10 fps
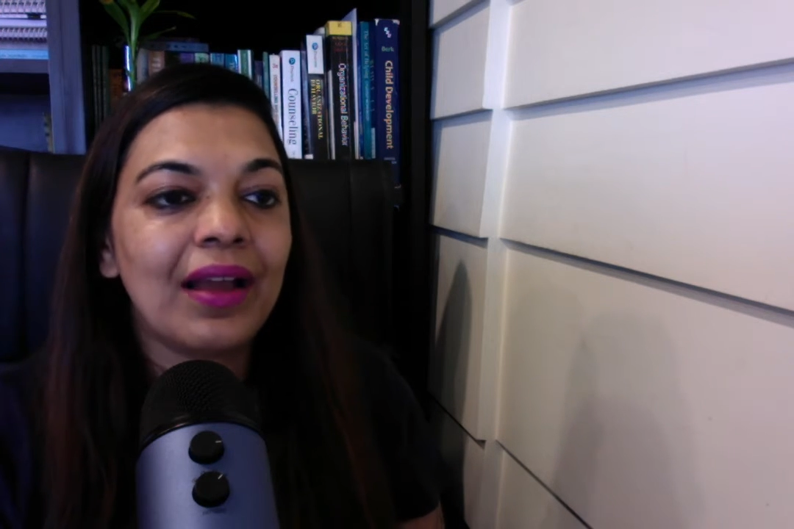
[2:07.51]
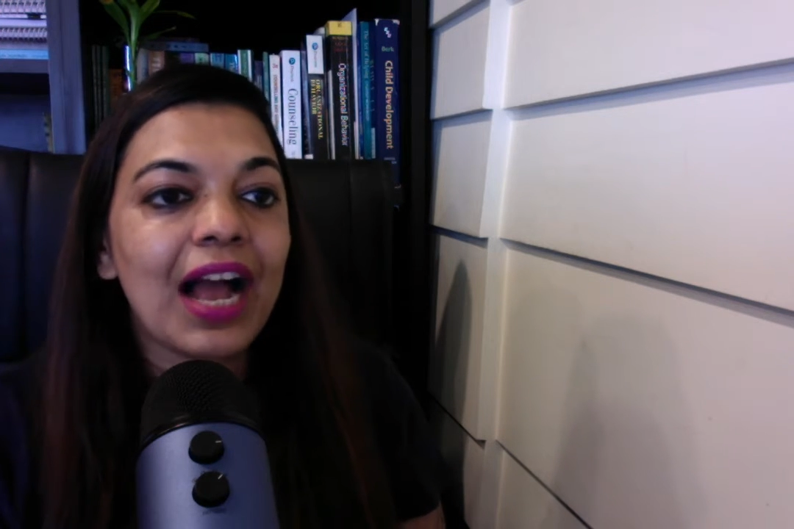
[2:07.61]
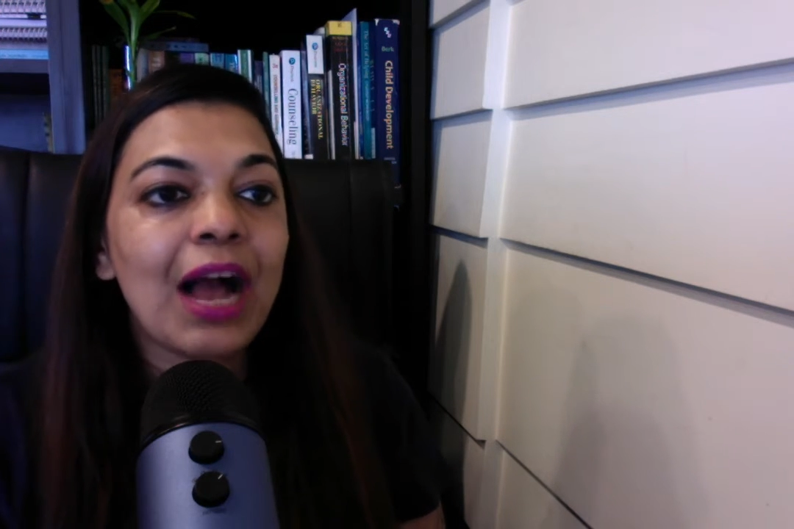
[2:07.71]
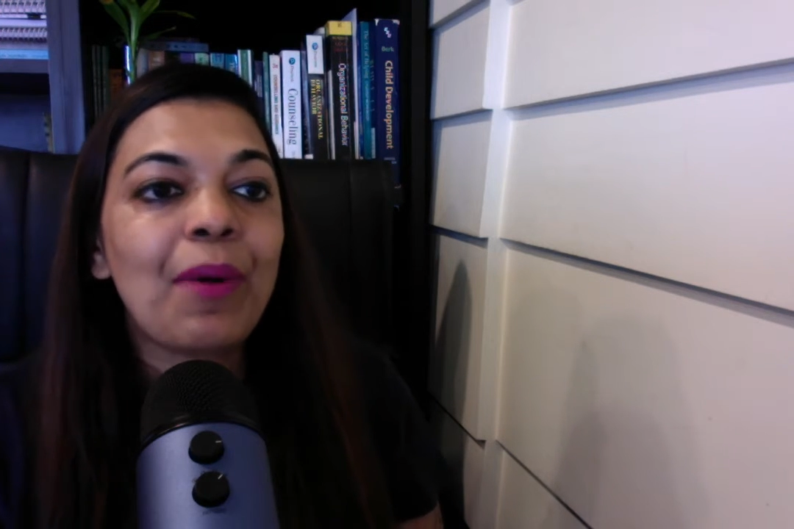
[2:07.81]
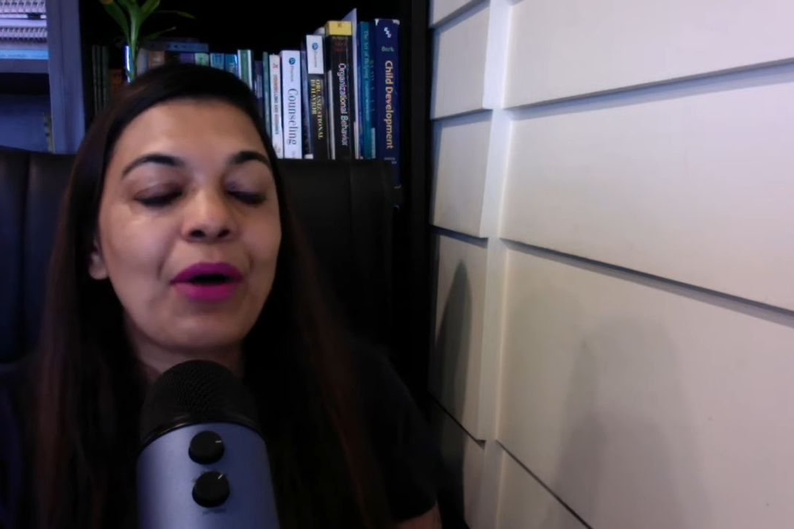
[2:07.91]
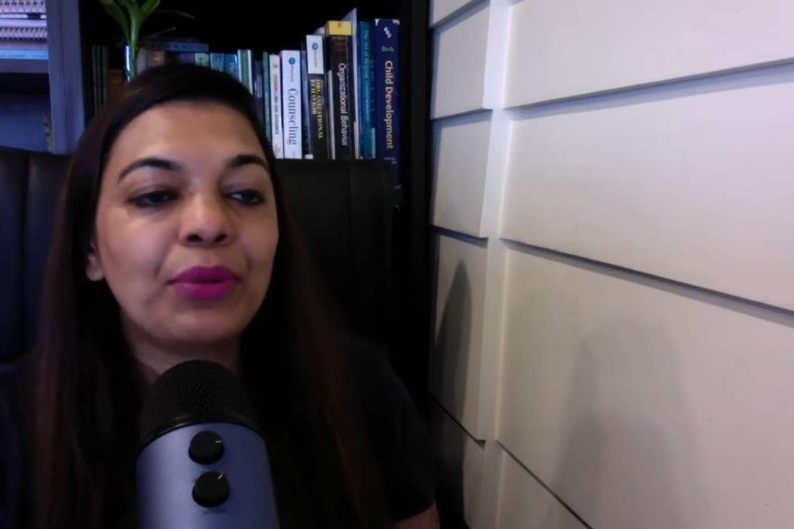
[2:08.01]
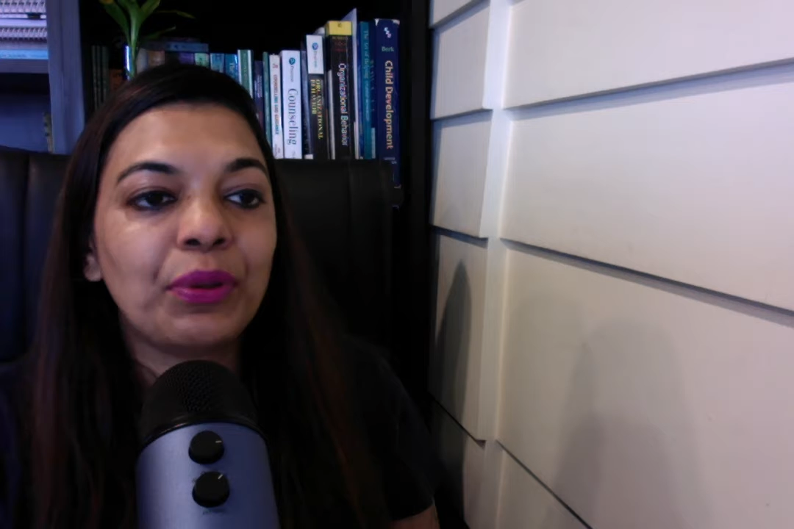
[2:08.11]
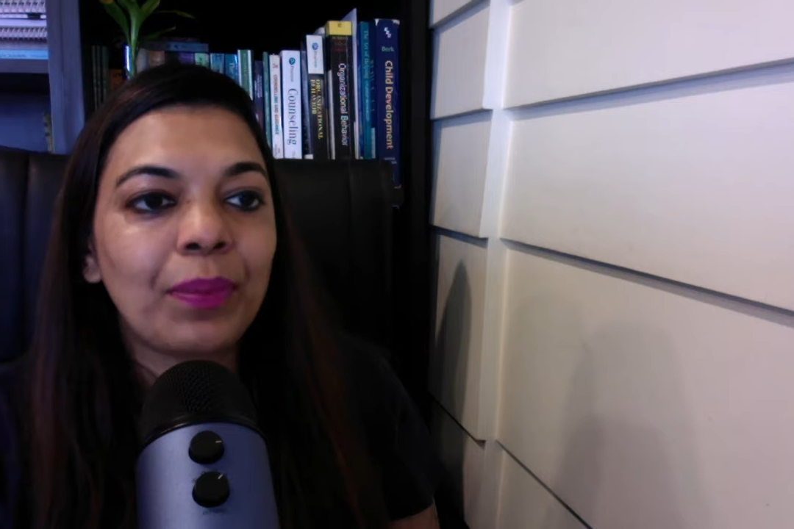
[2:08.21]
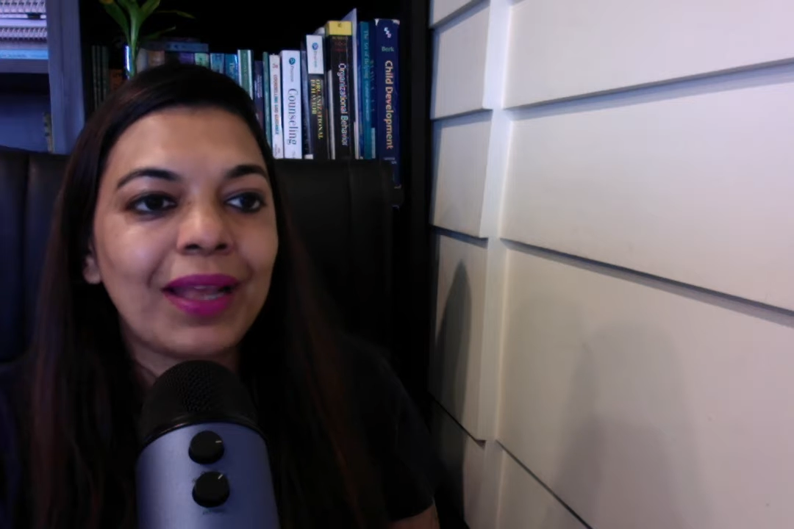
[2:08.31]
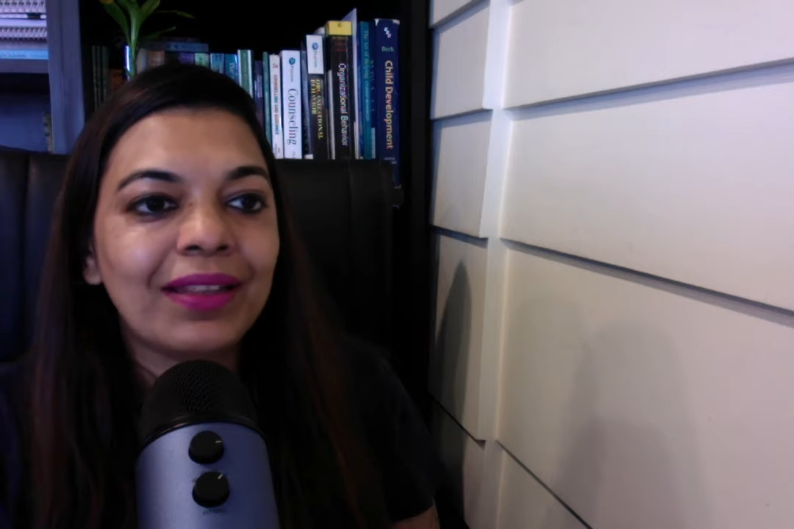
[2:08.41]
about the
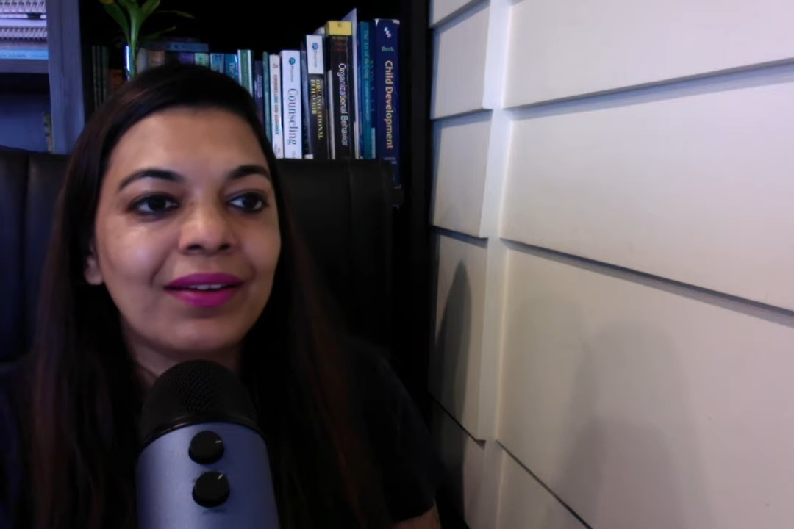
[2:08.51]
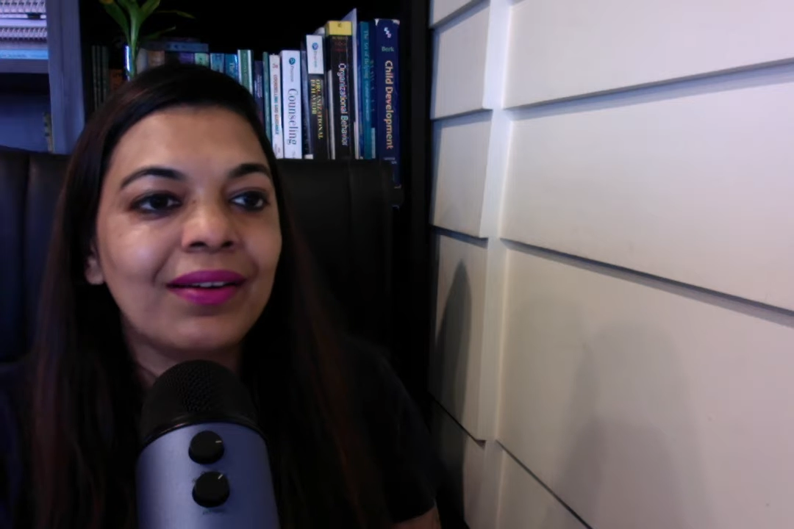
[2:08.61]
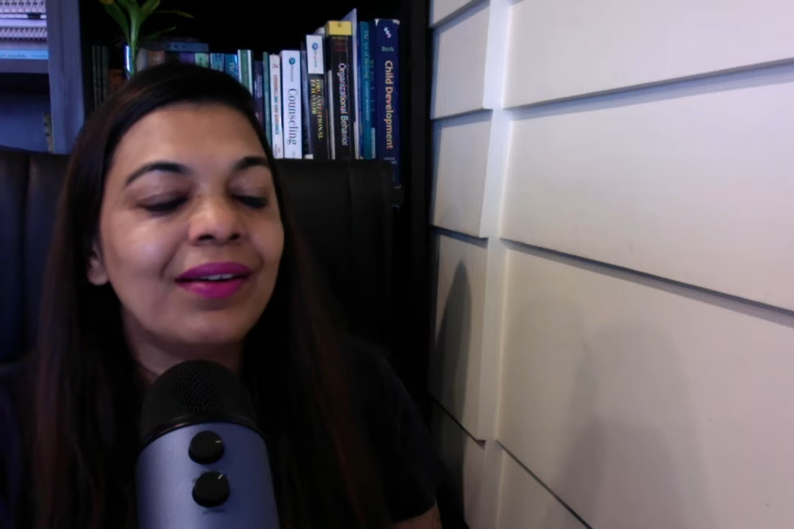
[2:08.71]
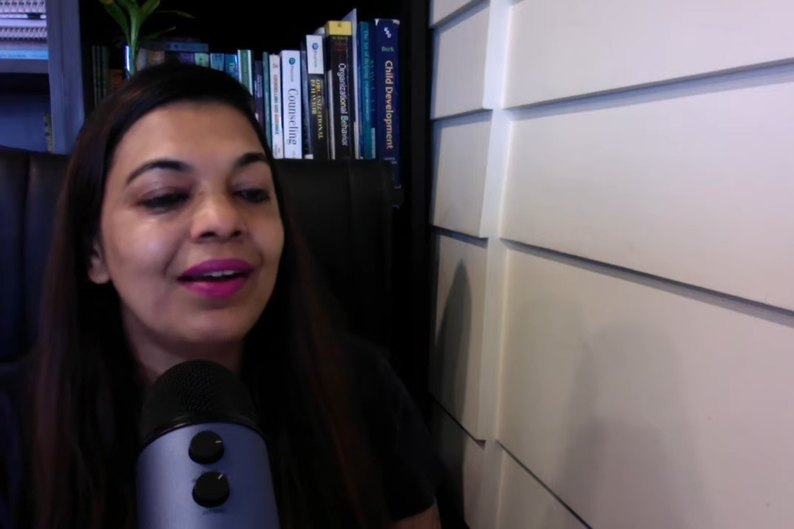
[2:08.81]
weather,